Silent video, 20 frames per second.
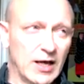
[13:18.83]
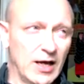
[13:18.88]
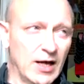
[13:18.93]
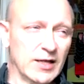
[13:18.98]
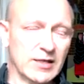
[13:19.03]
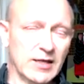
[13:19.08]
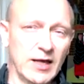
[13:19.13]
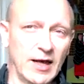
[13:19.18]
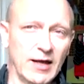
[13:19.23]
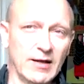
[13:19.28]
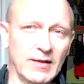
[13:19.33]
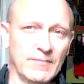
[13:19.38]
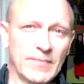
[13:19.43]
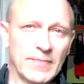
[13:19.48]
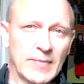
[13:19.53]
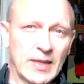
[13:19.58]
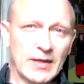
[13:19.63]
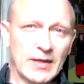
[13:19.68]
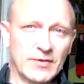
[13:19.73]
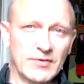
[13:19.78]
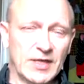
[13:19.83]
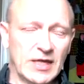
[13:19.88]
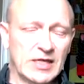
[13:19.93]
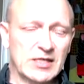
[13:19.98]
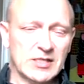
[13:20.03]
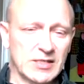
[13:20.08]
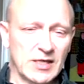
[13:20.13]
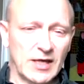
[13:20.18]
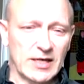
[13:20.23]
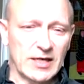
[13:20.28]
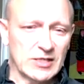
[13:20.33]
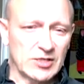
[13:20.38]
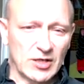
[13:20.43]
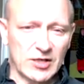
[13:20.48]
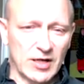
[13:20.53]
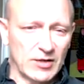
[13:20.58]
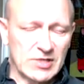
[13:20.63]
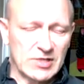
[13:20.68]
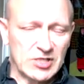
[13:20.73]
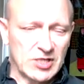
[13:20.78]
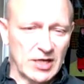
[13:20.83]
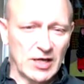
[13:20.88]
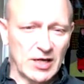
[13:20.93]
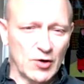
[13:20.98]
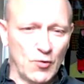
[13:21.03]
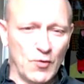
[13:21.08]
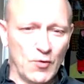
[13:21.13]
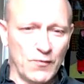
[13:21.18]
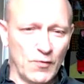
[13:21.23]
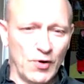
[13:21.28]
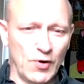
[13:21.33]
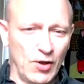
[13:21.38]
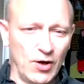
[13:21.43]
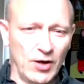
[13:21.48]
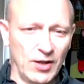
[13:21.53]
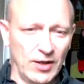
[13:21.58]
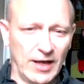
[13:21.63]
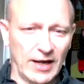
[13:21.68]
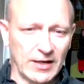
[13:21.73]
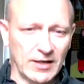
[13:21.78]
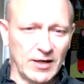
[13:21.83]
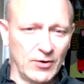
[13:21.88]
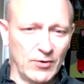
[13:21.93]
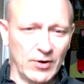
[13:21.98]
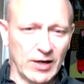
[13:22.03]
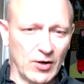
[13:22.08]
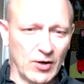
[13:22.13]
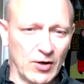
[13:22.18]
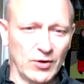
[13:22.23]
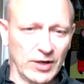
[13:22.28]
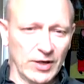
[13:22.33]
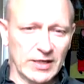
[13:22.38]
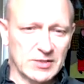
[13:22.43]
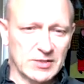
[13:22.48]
And yet these days, I don't see an awful lot of that going on.